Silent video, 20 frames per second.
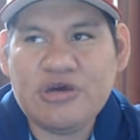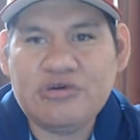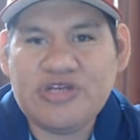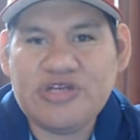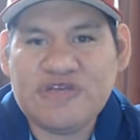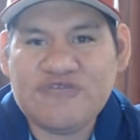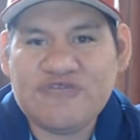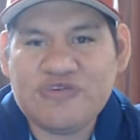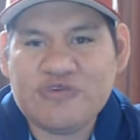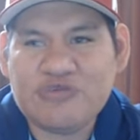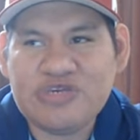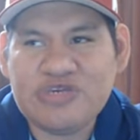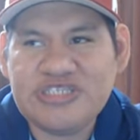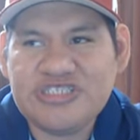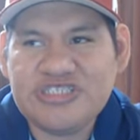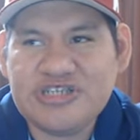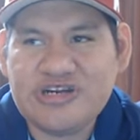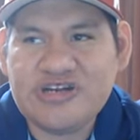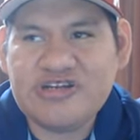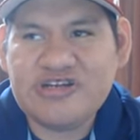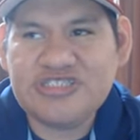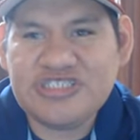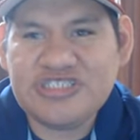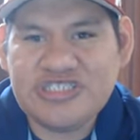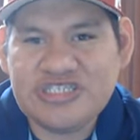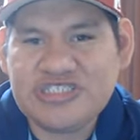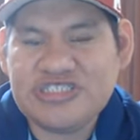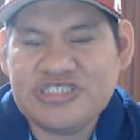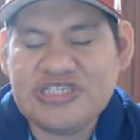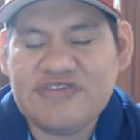different research and
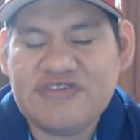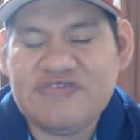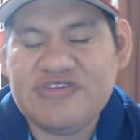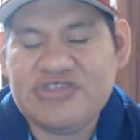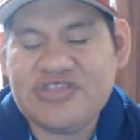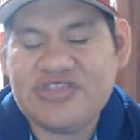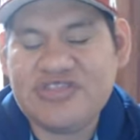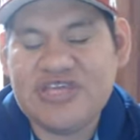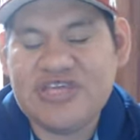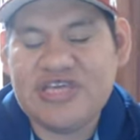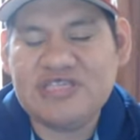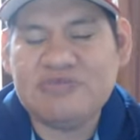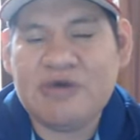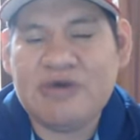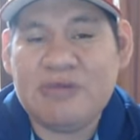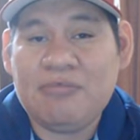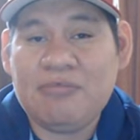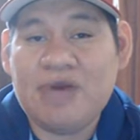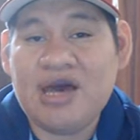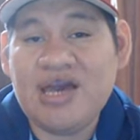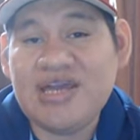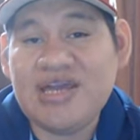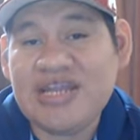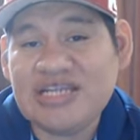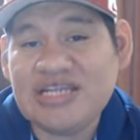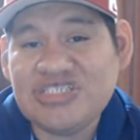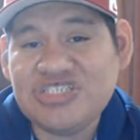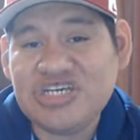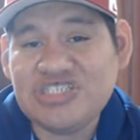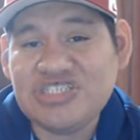just different things. But I
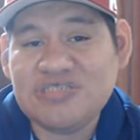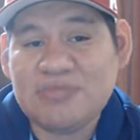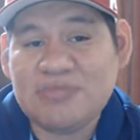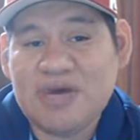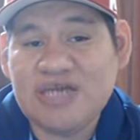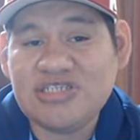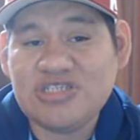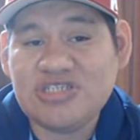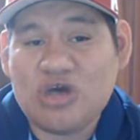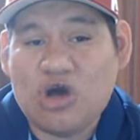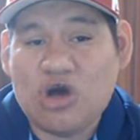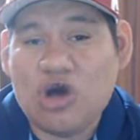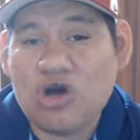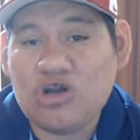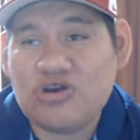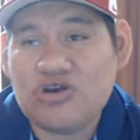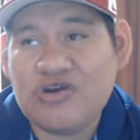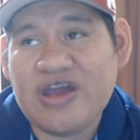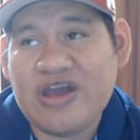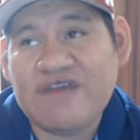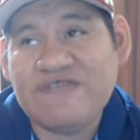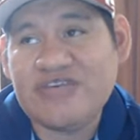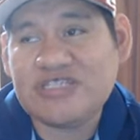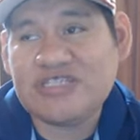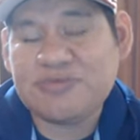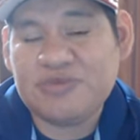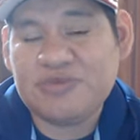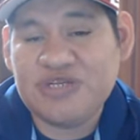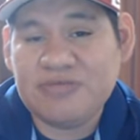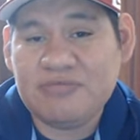changed mine to all
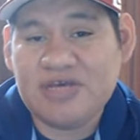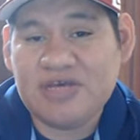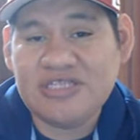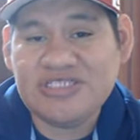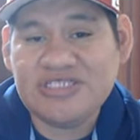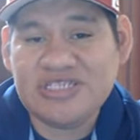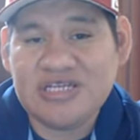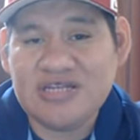graphics pretty much.